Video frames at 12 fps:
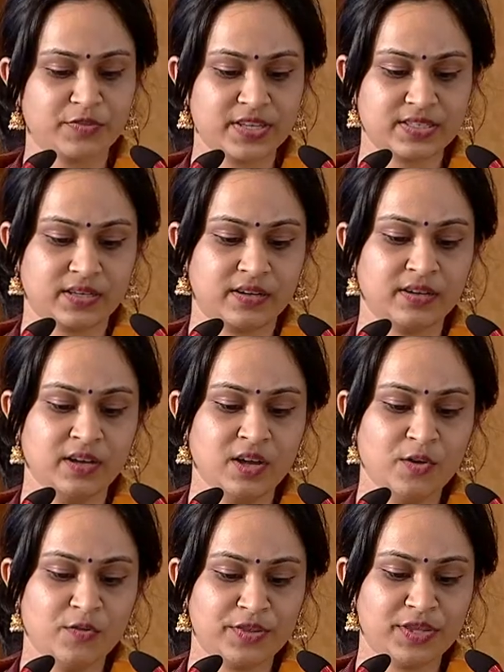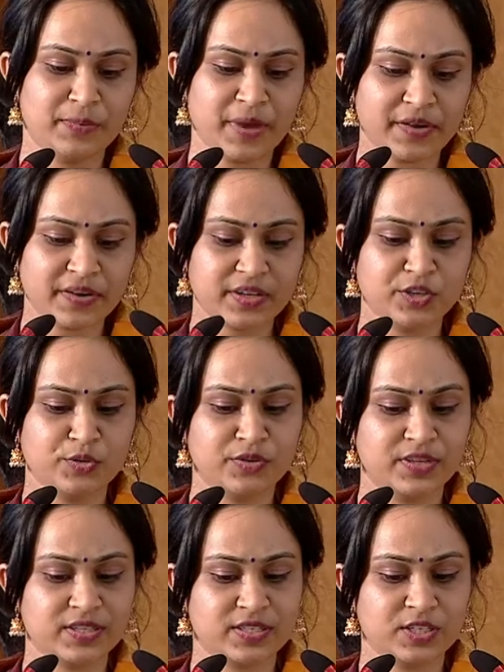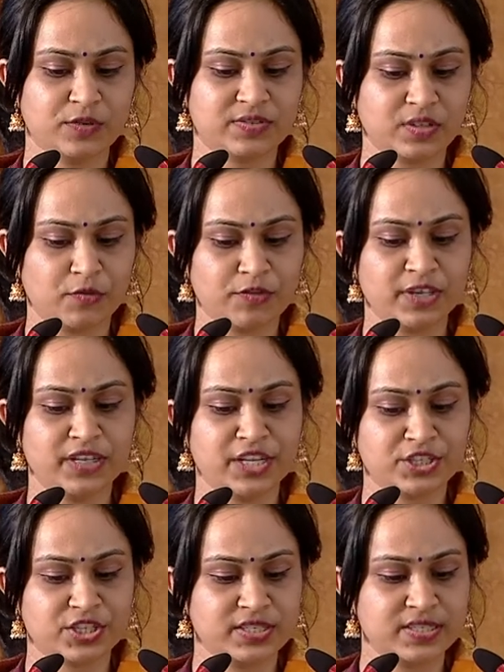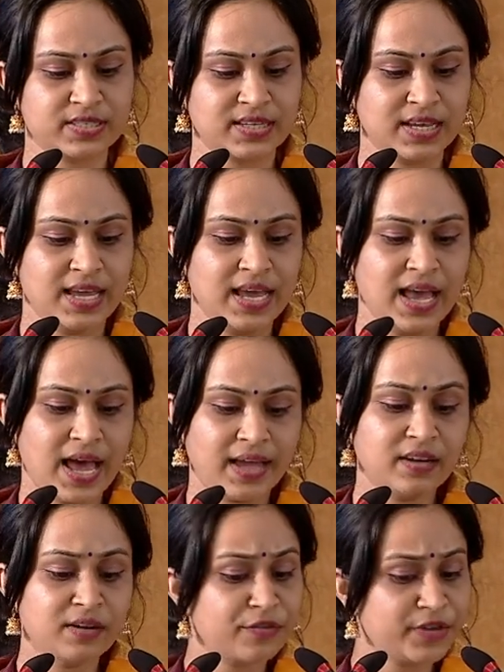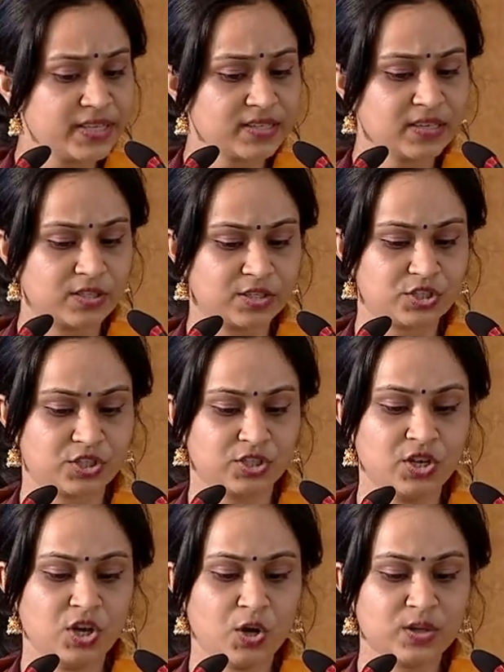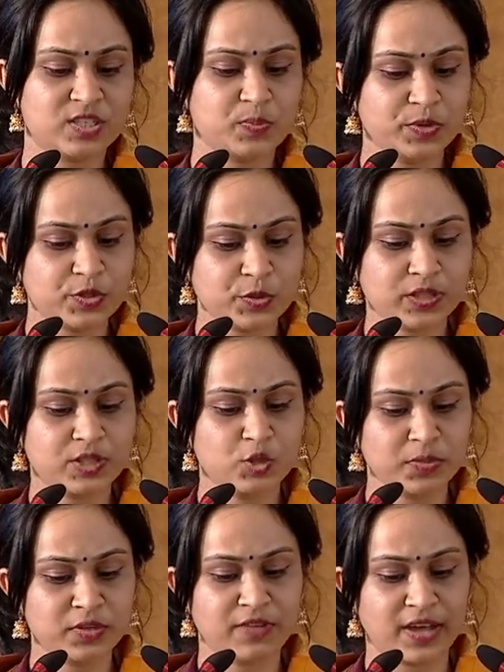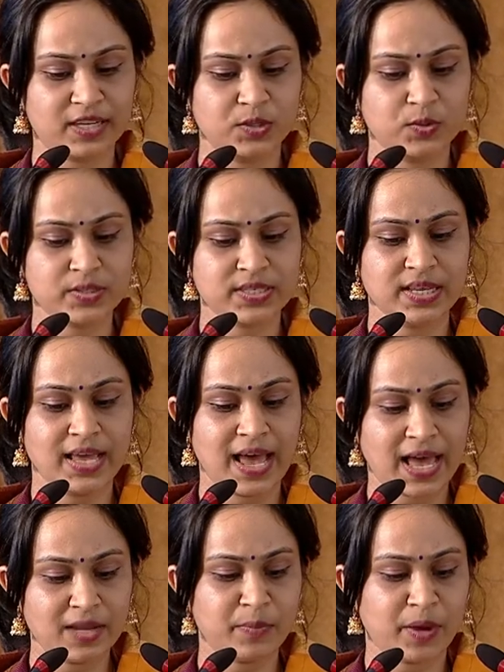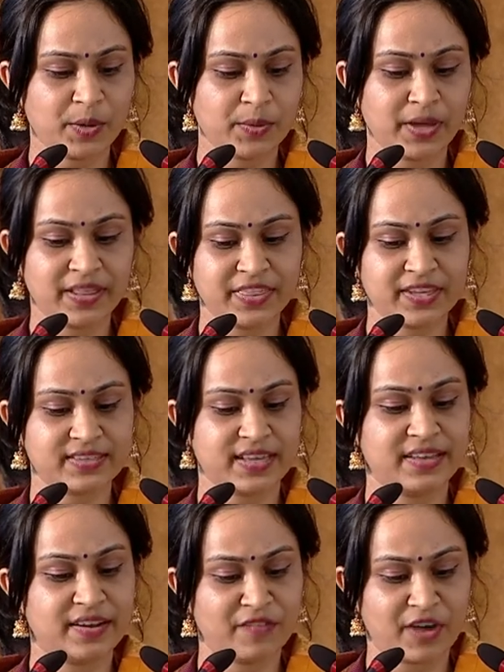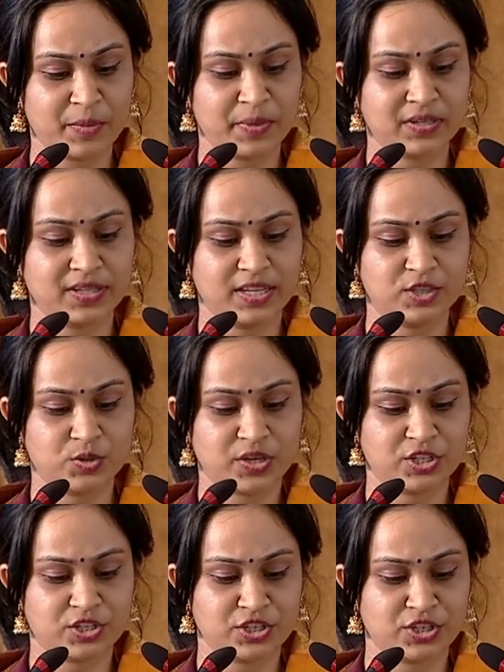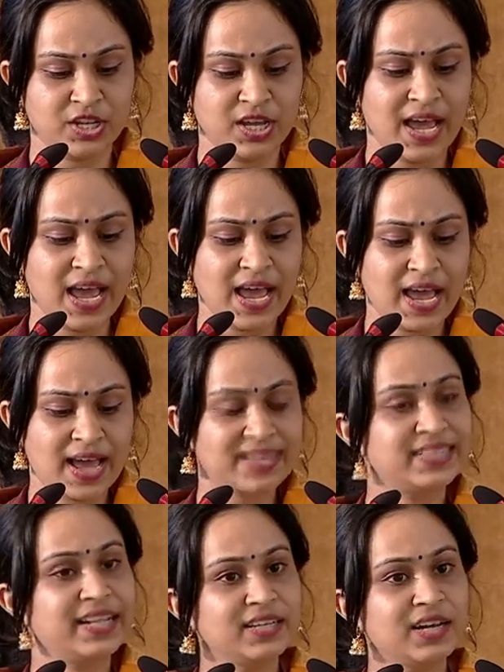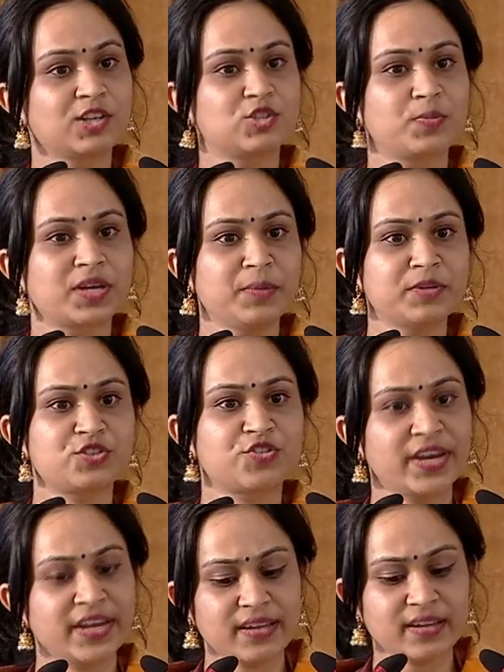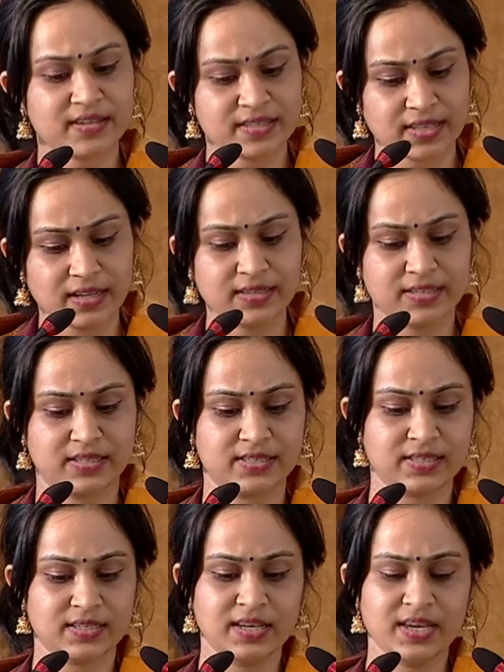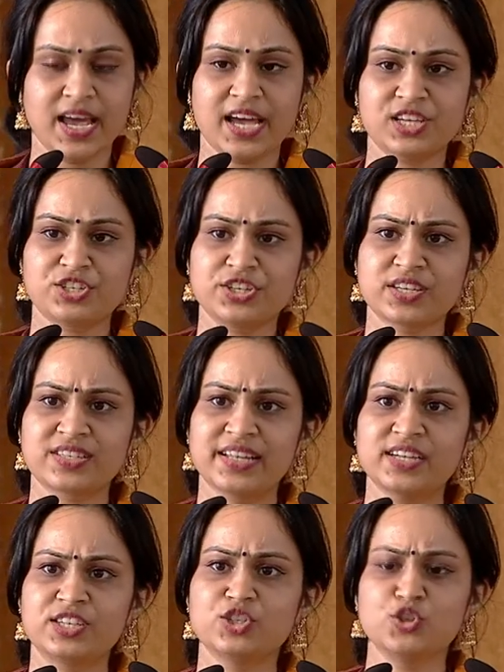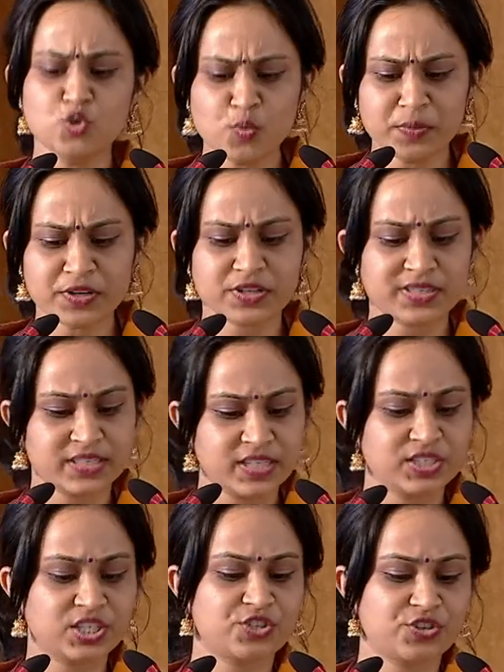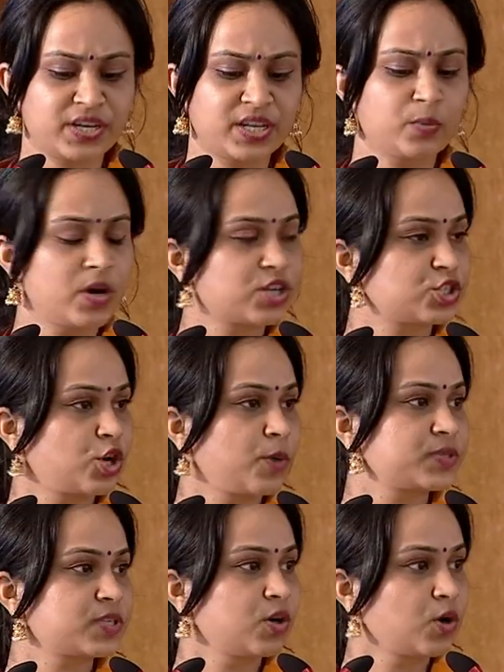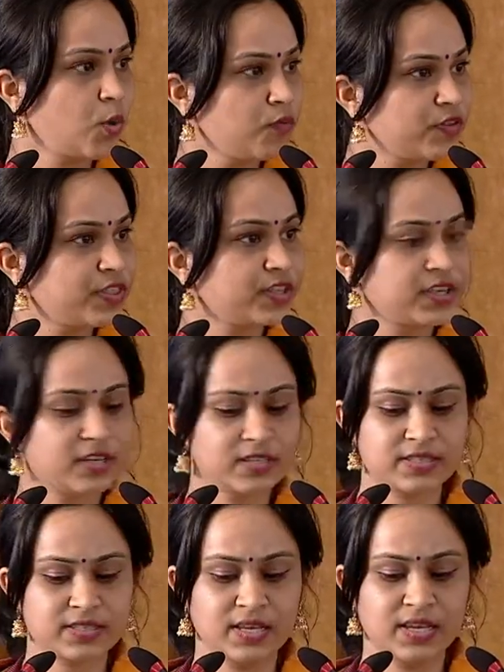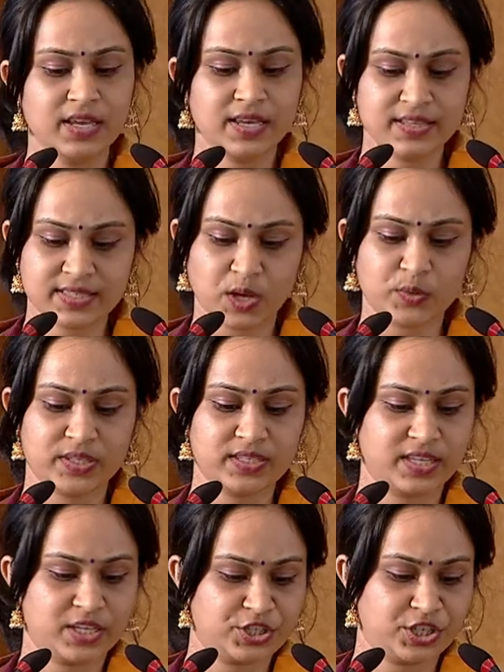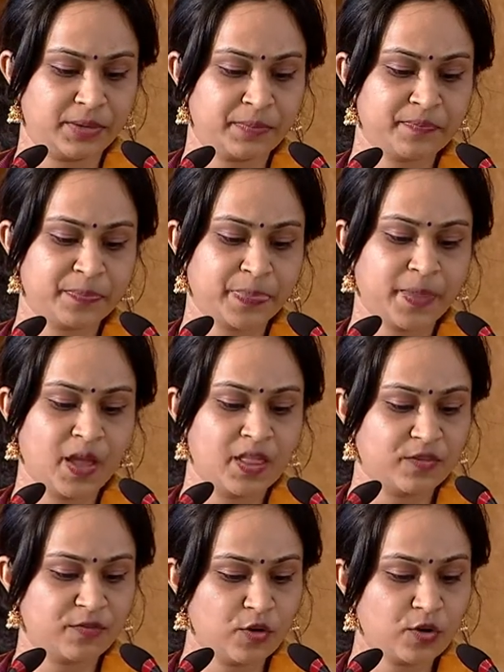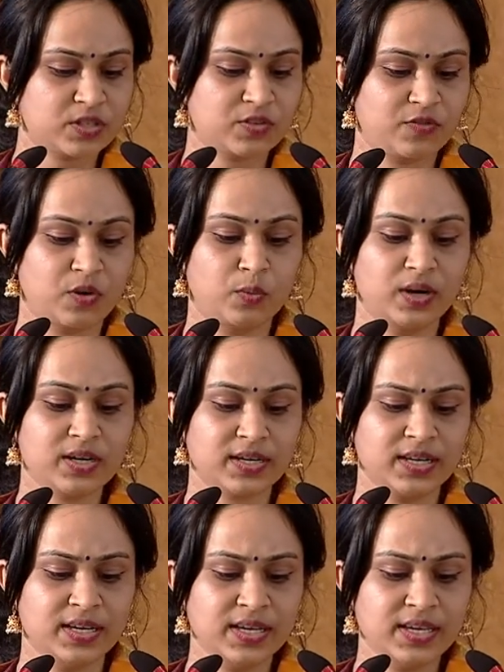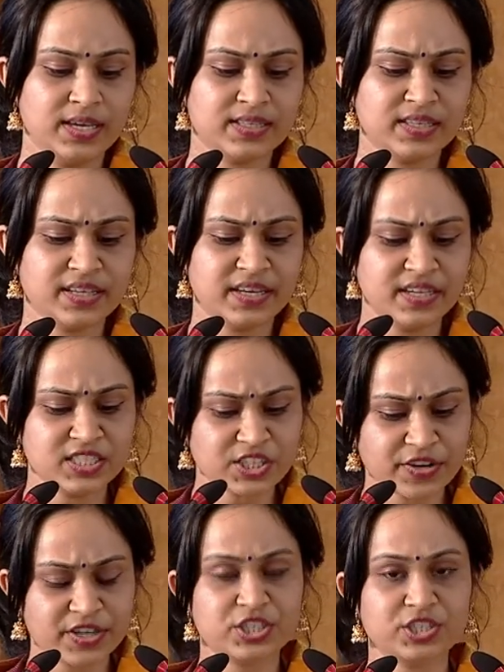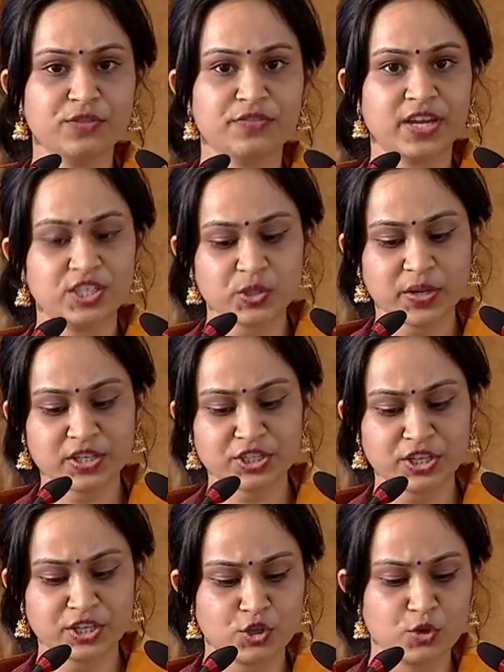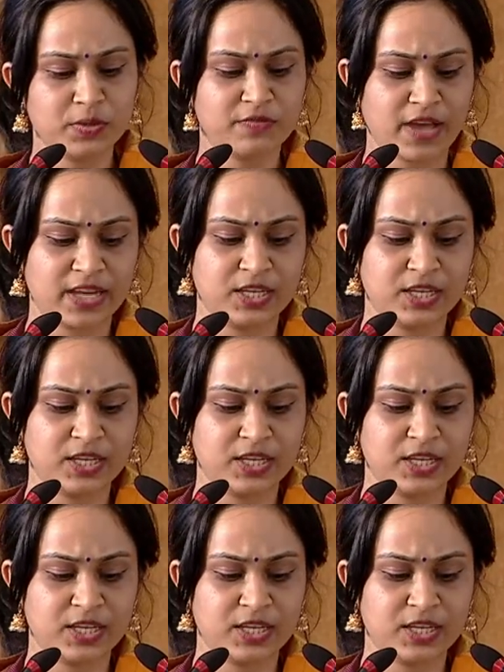professor for the American University of Sovereign Nations, and her research on spiritual human values and bioethics in environmental education has led her to become a training consultant, and she has led numerous teacher training workshops over the years in Southeast Asia. The focus of her work is in the integration of education and human